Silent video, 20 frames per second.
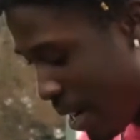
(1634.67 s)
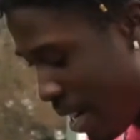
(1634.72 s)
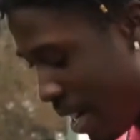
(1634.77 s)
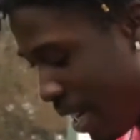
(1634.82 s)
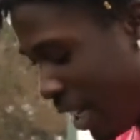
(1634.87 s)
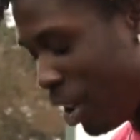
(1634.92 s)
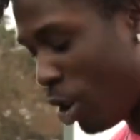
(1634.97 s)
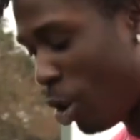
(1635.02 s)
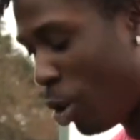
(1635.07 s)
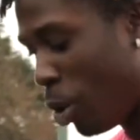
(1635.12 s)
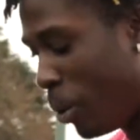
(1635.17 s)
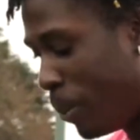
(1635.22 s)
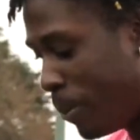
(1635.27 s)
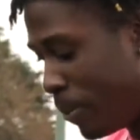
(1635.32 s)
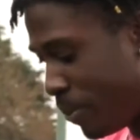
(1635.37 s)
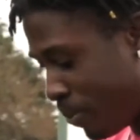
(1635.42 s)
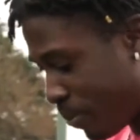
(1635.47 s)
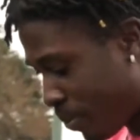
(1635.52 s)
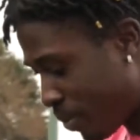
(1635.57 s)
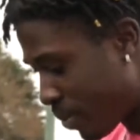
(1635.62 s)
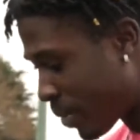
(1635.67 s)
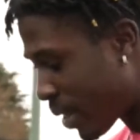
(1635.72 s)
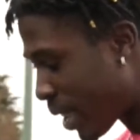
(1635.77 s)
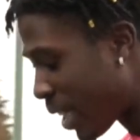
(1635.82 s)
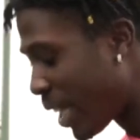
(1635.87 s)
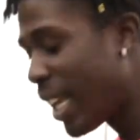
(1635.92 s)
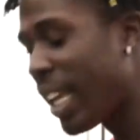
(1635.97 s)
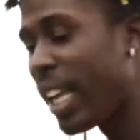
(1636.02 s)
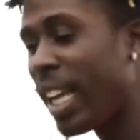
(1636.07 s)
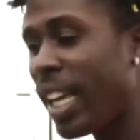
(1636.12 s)
kneel
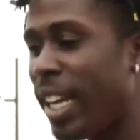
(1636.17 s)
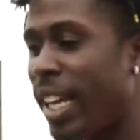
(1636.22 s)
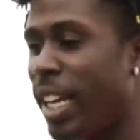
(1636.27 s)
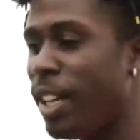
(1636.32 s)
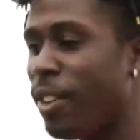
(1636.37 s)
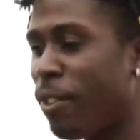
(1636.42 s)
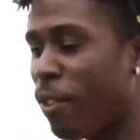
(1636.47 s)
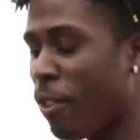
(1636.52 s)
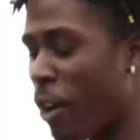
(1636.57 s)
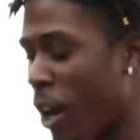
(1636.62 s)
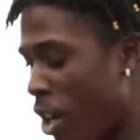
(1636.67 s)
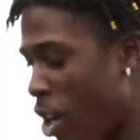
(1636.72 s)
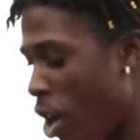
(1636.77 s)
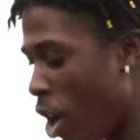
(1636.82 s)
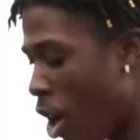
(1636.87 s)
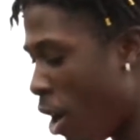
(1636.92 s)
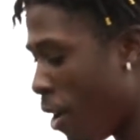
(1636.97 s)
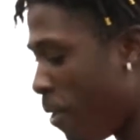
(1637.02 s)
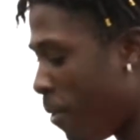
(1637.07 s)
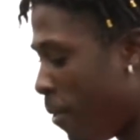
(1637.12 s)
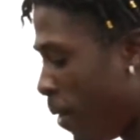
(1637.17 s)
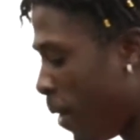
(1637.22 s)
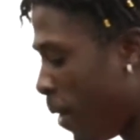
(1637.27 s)
in front of